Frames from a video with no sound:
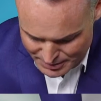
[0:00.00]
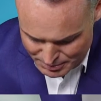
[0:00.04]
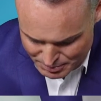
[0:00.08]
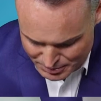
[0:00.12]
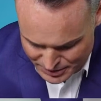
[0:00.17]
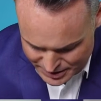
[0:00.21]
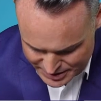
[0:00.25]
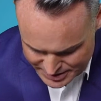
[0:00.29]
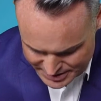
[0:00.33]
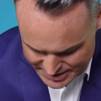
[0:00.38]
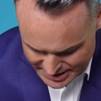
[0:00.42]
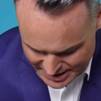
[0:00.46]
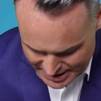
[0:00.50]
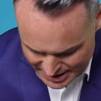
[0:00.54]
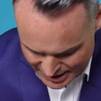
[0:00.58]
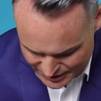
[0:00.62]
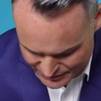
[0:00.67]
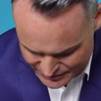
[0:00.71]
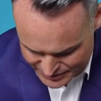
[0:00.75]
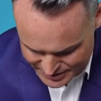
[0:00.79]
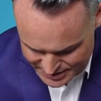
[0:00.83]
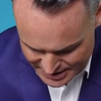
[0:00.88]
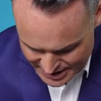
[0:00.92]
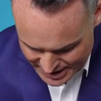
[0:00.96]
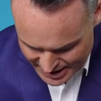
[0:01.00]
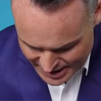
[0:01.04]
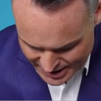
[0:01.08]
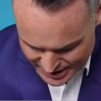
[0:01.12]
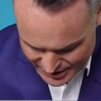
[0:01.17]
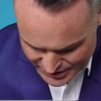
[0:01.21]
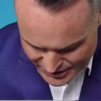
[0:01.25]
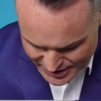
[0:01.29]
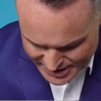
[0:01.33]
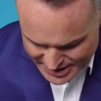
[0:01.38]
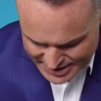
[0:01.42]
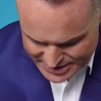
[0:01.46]
must-haves.
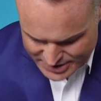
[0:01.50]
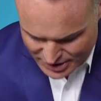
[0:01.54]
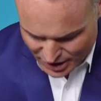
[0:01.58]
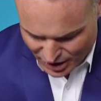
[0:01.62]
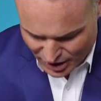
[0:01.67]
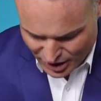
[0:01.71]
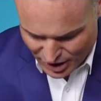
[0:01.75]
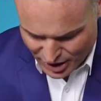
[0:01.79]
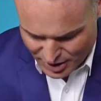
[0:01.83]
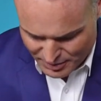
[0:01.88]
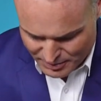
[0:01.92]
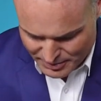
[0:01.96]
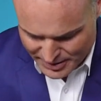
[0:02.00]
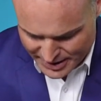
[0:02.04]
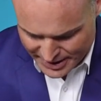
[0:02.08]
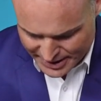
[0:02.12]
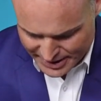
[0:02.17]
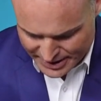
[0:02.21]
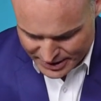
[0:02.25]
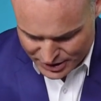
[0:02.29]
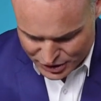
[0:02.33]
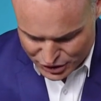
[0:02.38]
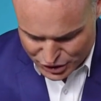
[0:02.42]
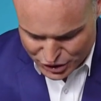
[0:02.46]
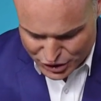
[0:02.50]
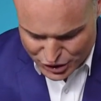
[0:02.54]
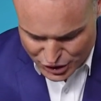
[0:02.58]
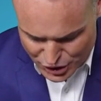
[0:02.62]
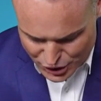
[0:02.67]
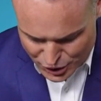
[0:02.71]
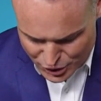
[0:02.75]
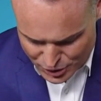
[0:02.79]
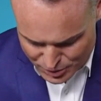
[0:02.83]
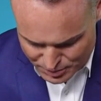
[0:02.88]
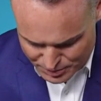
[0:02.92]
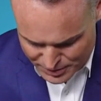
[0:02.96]
These are my
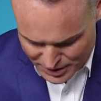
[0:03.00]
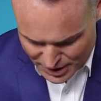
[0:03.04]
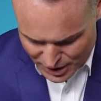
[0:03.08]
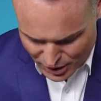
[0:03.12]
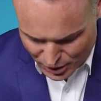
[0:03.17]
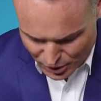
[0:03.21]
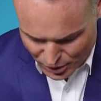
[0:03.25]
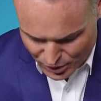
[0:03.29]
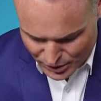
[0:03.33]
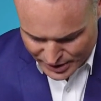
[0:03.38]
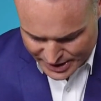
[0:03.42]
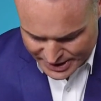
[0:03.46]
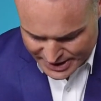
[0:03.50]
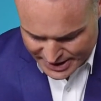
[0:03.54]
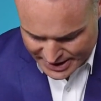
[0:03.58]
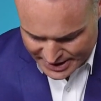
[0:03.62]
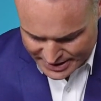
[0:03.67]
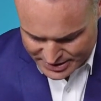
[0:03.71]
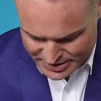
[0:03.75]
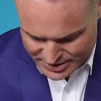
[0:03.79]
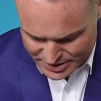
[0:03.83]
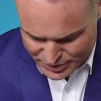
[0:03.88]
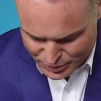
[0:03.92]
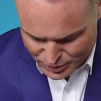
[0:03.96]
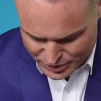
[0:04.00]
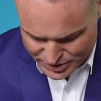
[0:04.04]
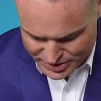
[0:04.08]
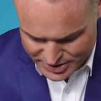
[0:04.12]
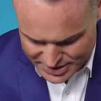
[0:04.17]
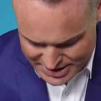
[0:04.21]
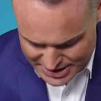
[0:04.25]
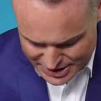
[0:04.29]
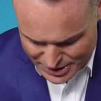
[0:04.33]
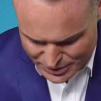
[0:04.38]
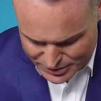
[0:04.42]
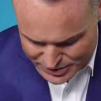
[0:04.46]
cube organisers. We'll
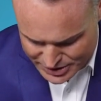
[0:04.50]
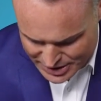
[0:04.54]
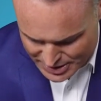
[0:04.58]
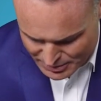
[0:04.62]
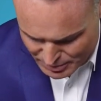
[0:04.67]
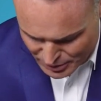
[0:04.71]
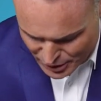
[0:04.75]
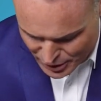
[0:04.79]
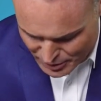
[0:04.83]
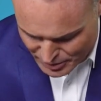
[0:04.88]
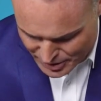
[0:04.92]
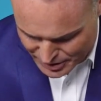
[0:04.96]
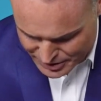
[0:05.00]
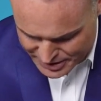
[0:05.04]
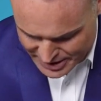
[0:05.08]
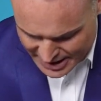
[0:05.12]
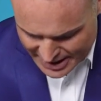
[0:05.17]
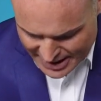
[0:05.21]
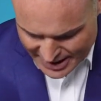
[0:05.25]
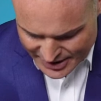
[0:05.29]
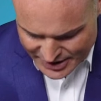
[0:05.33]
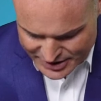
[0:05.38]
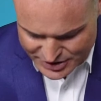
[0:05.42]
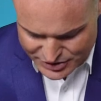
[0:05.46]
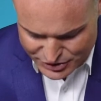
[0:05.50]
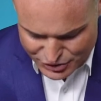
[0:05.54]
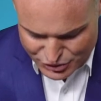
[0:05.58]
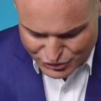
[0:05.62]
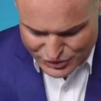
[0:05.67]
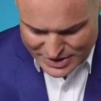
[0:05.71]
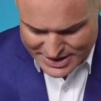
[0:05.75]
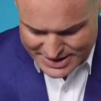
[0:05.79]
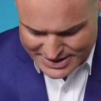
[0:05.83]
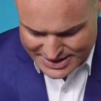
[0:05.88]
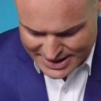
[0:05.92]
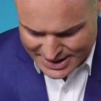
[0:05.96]
see those in a moment. There's
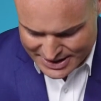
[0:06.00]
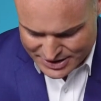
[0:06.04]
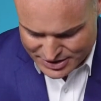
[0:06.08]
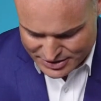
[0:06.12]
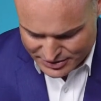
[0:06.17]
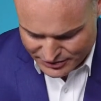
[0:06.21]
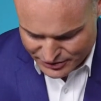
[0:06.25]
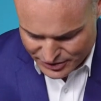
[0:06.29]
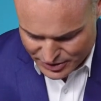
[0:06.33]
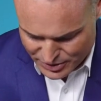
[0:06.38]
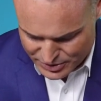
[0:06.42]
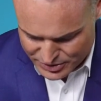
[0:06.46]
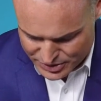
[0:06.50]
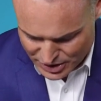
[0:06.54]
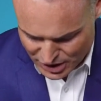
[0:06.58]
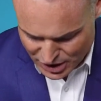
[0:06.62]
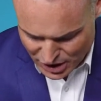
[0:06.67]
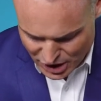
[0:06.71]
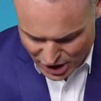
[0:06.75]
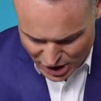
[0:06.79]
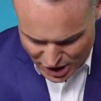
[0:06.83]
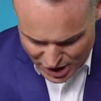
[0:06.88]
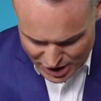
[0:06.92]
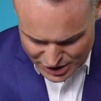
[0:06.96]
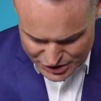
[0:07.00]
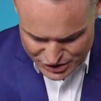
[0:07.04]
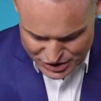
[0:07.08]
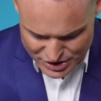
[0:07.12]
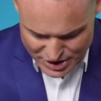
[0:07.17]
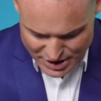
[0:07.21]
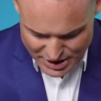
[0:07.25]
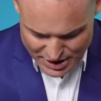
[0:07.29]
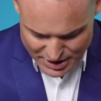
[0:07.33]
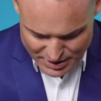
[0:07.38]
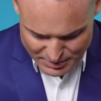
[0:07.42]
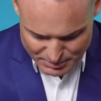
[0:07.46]
three sizes of those: large,
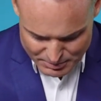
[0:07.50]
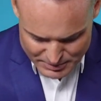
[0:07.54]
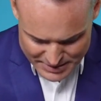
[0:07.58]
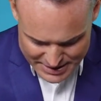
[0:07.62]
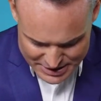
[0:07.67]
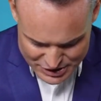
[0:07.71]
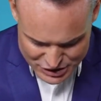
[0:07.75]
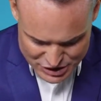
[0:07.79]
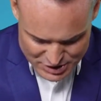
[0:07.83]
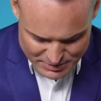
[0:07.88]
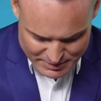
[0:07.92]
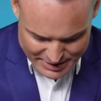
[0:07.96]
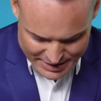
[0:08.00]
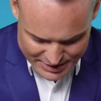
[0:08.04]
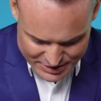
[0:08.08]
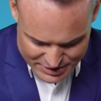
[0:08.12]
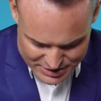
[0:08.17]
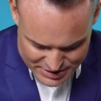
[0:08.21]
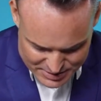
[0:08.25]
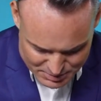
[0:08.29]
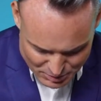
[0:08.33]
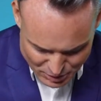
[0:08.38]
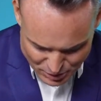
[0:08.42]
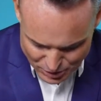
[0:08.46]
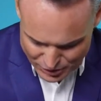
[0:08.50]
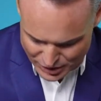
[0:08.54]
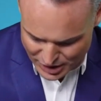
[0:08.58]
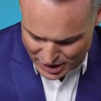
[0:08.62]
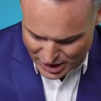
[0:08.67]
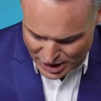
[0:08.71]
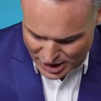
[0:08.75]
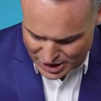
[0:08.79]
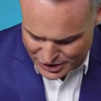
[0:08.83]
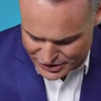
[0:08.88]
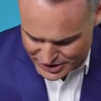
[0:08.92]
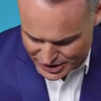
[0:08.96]
medium and small. The
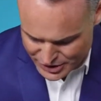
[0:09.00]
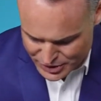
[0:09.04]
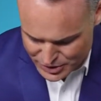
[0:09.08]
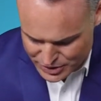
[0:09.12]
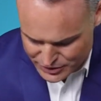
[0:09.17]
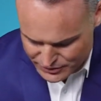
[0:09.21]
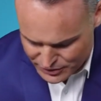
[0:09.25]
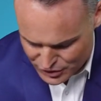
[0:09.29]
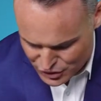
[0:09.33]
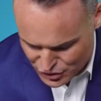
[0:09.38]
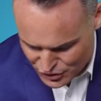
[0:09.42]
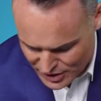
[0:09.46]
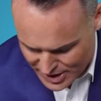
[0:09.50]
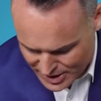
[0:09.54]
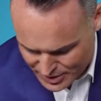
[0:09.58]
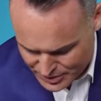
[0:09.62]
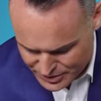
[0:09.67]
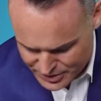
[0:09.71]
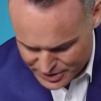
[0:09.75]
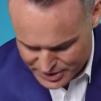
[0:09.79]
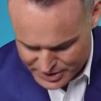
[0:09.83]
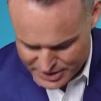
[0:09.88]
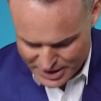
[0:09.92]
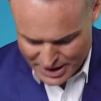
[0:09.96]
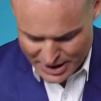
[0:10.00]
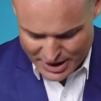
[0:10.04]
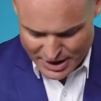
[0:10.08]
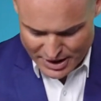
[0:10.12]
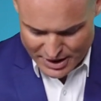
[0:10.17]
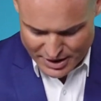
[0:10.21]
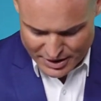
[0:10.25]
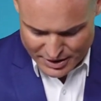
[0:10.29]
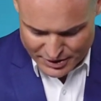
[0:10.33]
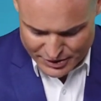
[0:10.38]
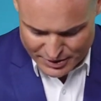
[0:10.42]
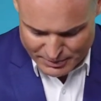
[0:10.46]
large I use for trousers,
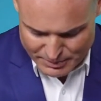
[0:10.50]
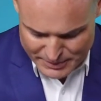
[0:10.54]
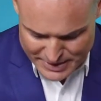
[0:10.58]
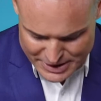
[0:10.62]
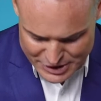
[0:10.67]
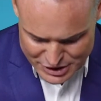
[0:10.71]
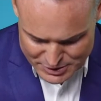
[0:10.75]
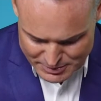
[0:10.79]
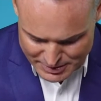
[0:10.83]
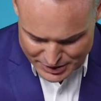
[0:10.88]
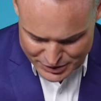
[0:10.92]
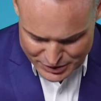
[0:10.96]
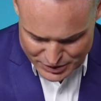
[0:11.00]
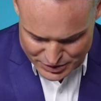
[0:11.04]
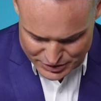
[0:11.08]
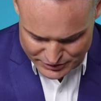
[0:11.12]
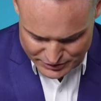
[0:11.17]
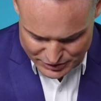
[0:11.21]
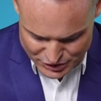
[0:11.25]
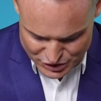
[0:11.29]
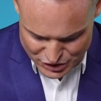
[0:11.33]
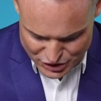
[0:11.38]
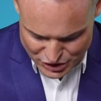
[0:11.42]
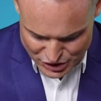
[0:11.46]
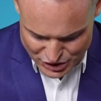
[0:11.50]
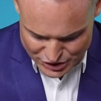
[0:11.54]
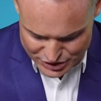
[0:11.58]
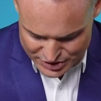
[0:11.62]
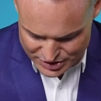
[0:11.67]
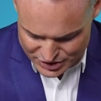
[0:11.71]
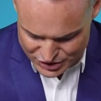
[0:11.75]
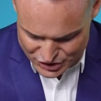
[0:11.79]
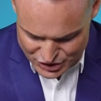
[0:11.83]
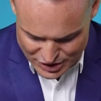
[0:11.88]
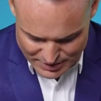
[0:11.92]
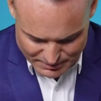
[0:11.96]
the medium I use for shirts
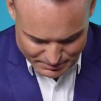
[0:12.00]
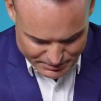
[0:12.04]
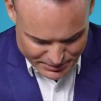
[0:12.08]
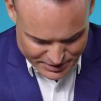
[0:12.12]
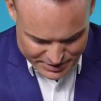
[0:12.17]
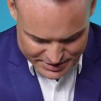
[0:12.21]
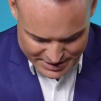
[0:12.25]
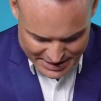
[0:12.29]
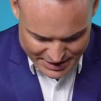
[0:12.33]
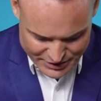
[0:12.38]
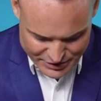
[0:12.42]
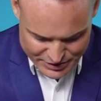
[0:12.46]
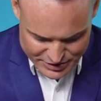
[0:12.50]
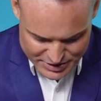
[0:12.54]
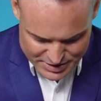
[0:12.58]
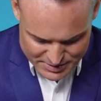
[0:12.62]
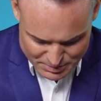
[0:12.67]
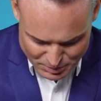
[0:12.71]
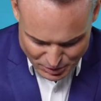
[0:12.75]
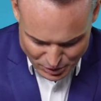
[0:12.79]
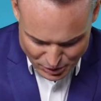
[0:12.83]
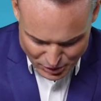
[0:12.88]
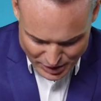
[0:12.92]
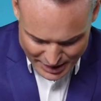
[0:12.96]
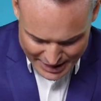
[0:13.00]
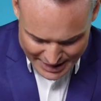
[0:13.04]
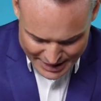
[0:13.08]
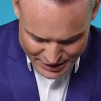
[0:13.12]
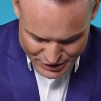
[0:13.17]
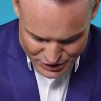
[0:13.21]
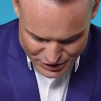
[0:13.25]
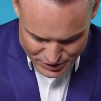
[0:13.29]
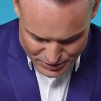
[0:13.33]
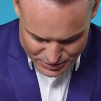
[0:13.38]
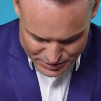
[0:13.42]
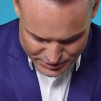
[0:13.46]
and jumpers, and the small I
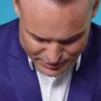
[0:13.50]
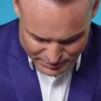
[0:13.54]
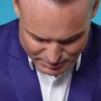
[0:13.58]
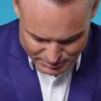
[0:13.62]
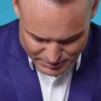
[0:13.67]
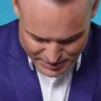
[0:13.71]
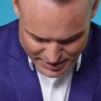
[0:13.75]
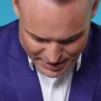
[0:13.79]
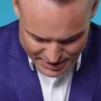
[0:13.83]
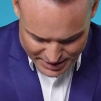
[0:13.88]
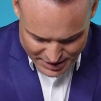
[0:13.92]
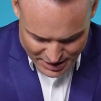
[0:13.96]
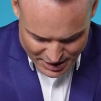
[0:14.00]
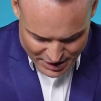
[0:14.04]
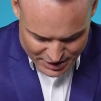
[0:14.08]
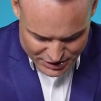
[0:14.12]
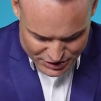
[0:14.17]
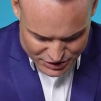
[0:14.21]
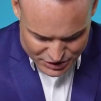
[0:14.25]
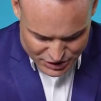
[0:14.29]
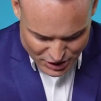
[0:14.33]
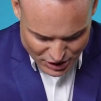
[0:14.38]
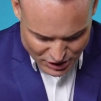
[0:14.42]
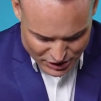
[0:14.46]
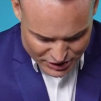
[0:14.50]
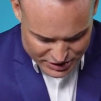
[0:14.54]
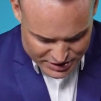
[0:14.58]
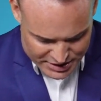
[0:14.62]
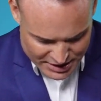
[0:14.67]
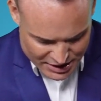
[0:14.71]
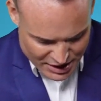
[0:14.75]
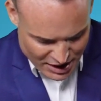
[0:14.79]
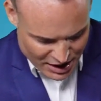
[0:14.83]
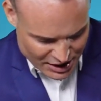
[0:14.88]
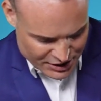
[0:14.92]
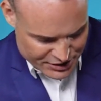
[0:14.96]
use for my socks
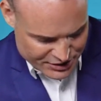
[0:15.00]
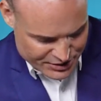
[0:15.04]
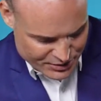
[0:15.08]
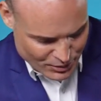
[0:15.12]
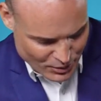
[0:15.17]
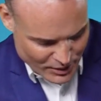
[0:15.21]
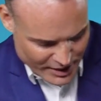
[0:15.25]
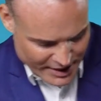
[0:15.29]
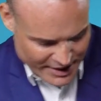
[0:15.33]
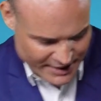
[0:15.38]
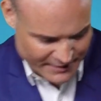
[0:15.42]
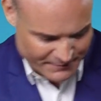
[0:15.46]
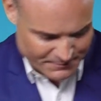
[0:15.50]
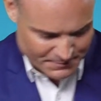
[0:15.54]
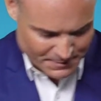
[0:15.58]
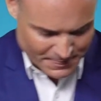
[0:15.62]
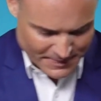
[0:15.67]
and underwear.